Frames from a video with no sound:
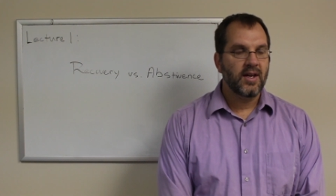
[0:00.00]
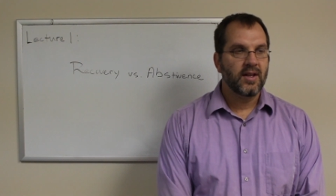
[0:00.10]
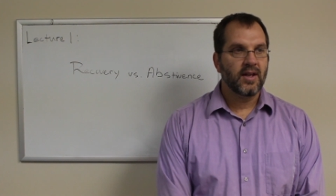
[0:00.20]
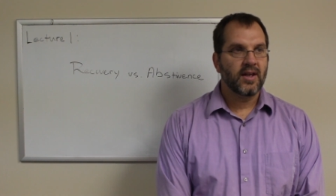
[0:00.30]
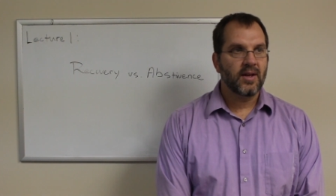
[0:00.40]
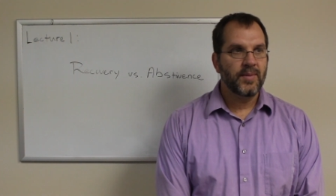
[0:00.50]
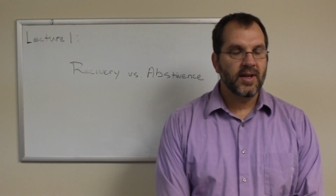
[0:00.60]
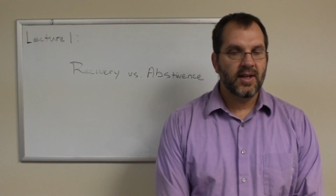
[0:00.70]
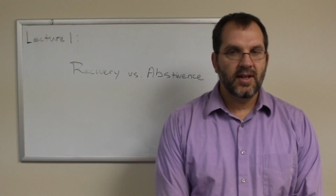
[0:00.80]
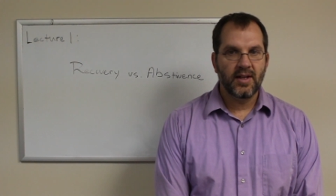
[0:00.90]
And they come
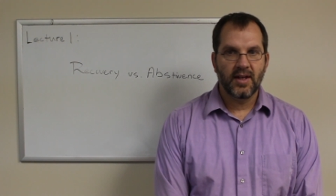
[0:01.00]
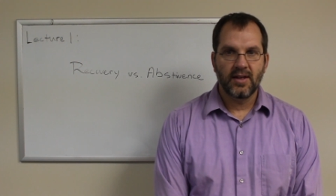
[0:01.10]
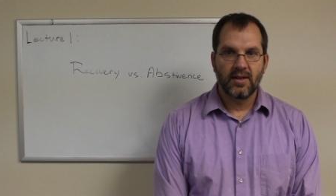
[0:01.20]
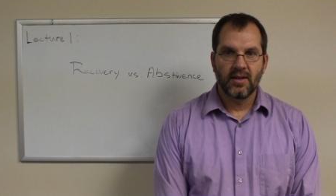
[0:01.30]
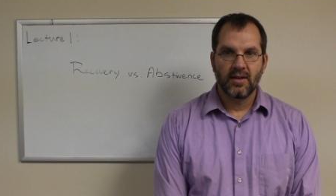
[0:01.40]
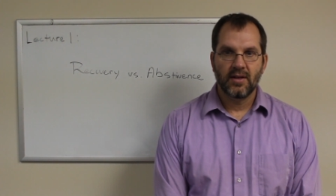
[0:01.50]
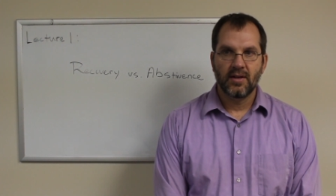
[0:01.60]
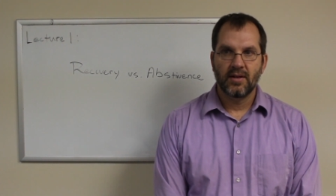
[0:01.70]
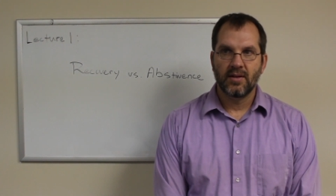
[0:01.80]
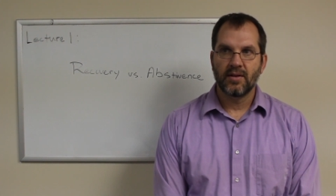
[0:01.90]
in and they
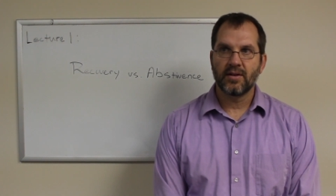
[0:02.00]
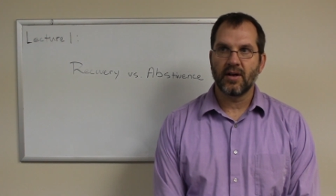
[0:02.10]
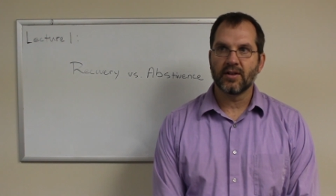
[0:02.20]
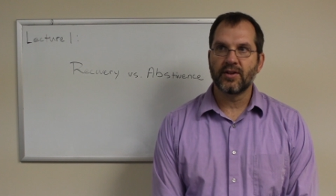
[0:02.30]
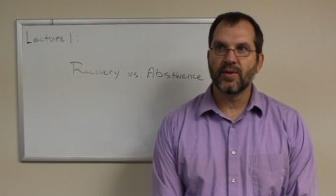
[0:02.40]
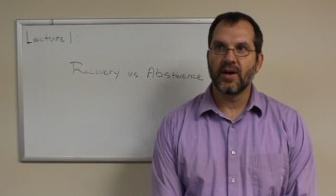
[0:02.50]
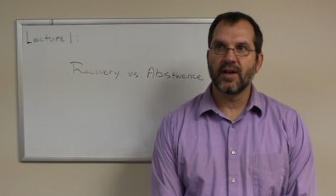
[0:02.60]
talk to